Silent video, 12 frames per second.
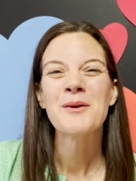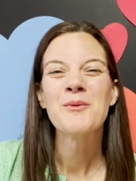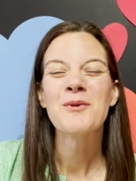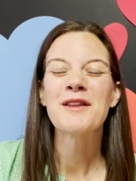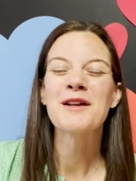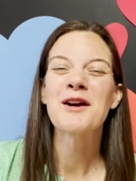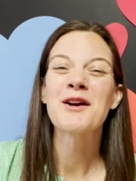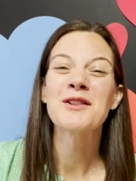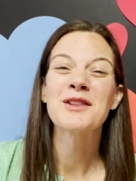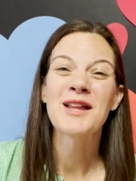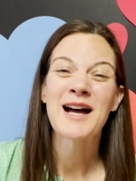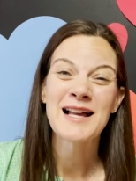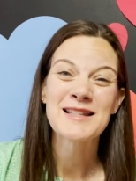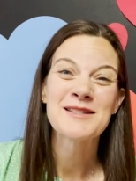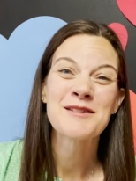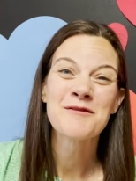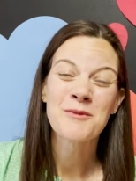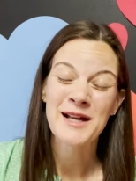Well, there are lots
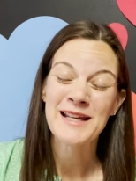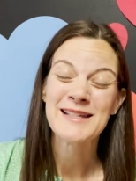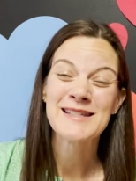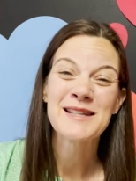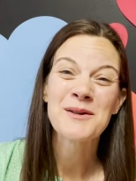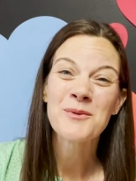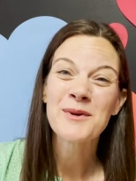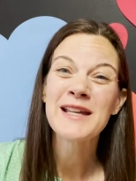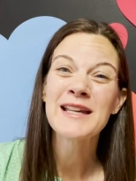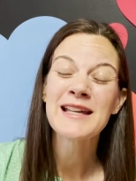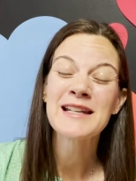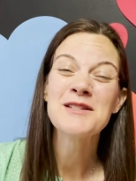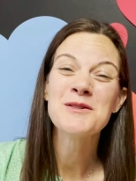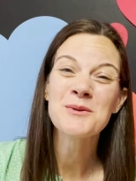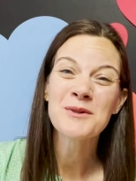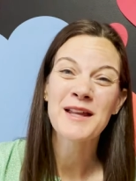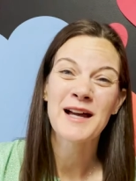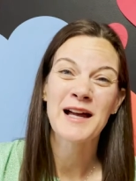of ways that we can
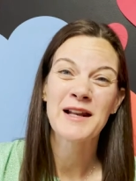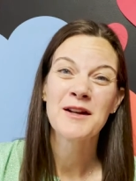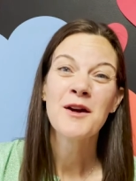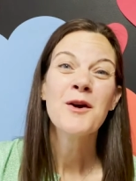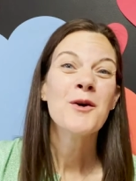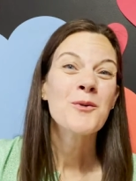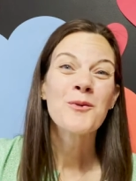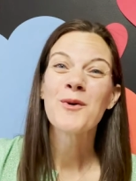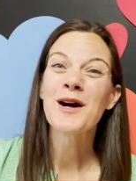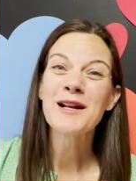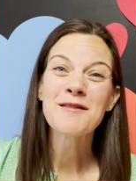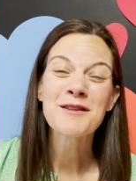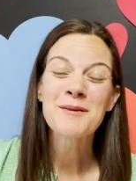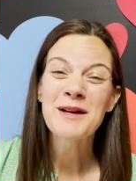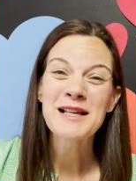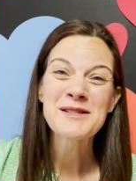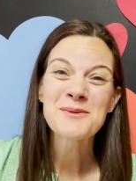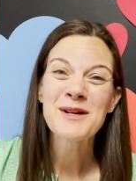do that. One of the
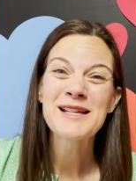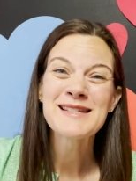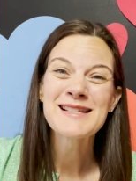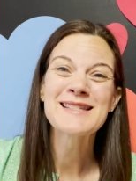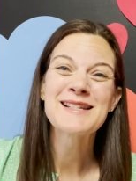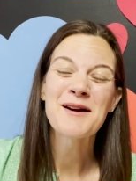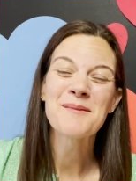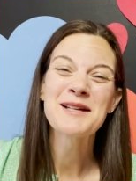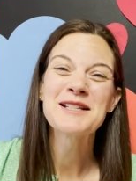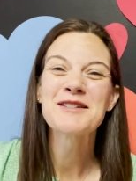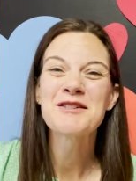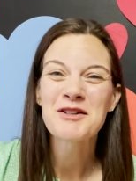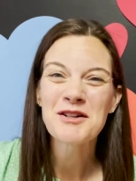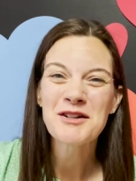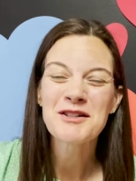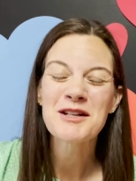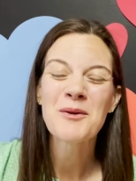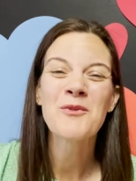best ways is coming to
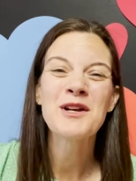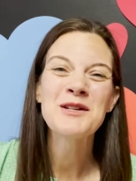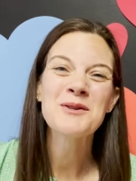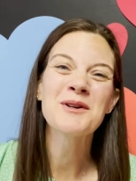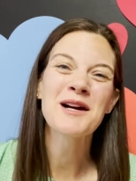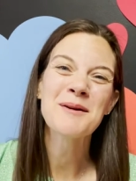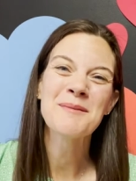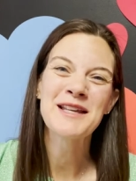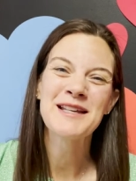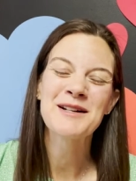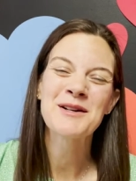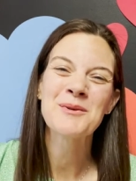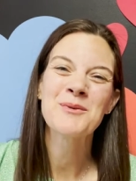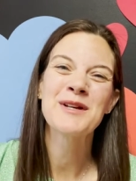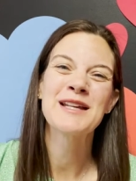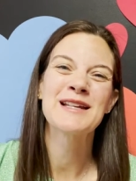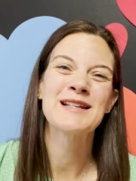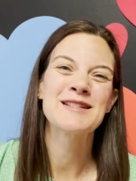church. And when you come here,
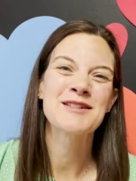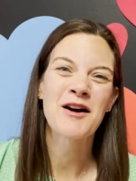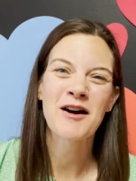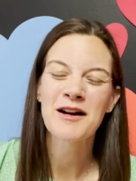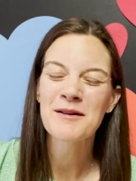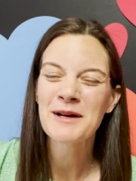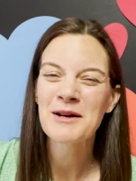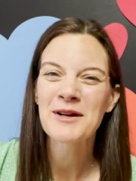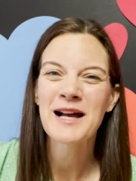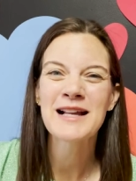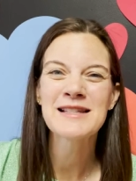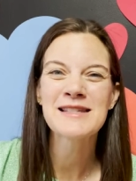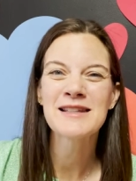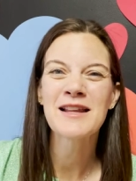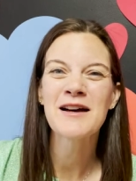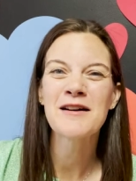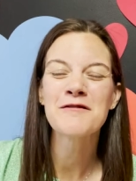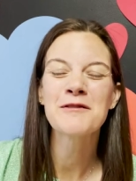we can talk about God's
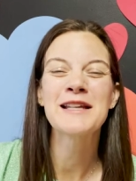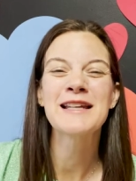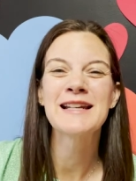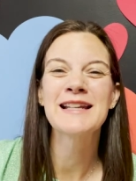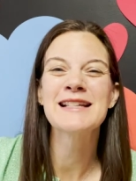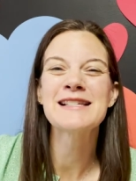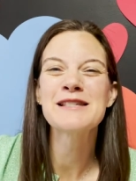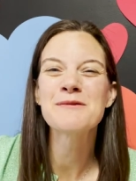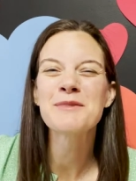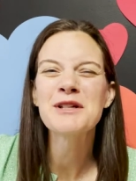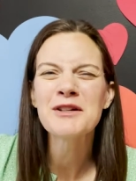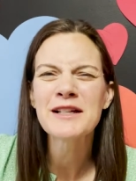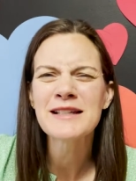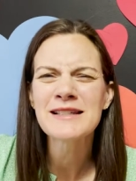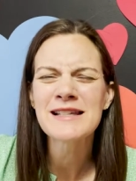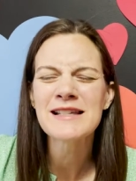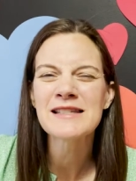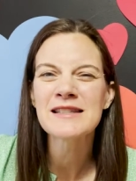love. We can
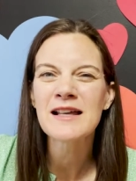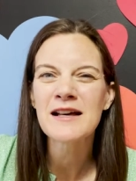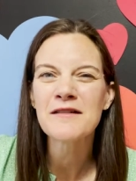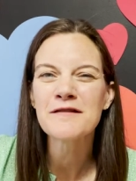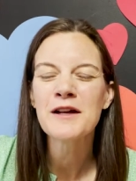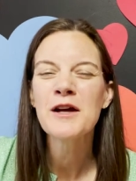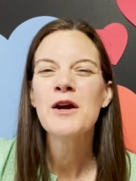experience His love.